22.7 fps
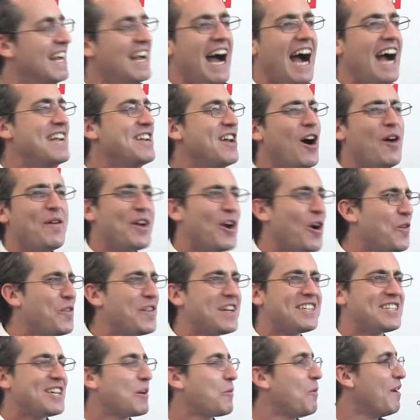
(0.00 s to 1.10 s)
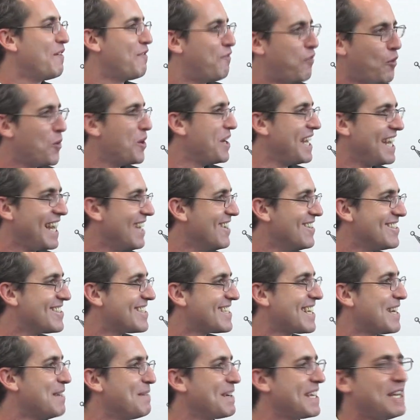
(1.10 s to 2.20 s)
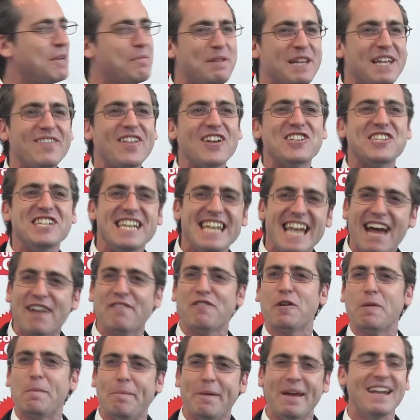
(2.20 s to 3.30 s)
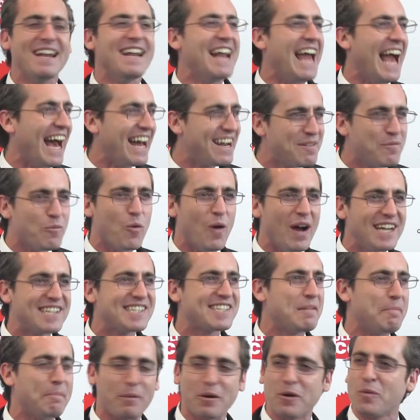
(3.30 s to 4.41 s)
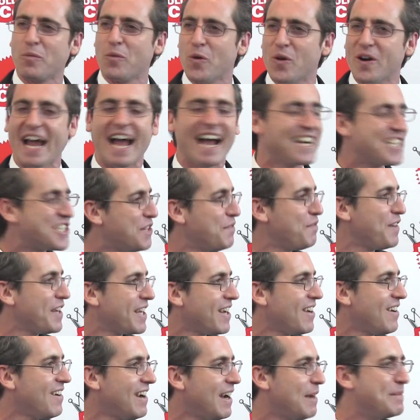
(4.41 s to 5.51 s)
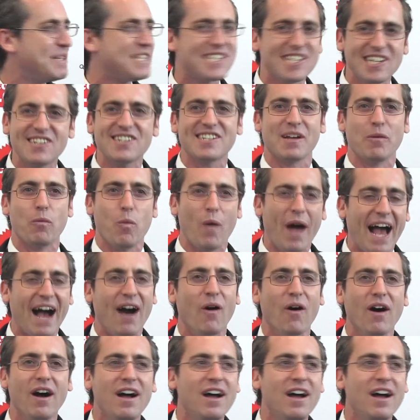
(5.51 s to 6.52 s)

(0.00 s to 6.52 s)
I know, it only took, 40 years to come. Can you believe there's never been an Adam West and Burt Ward action figure? I mean, seriously, wow.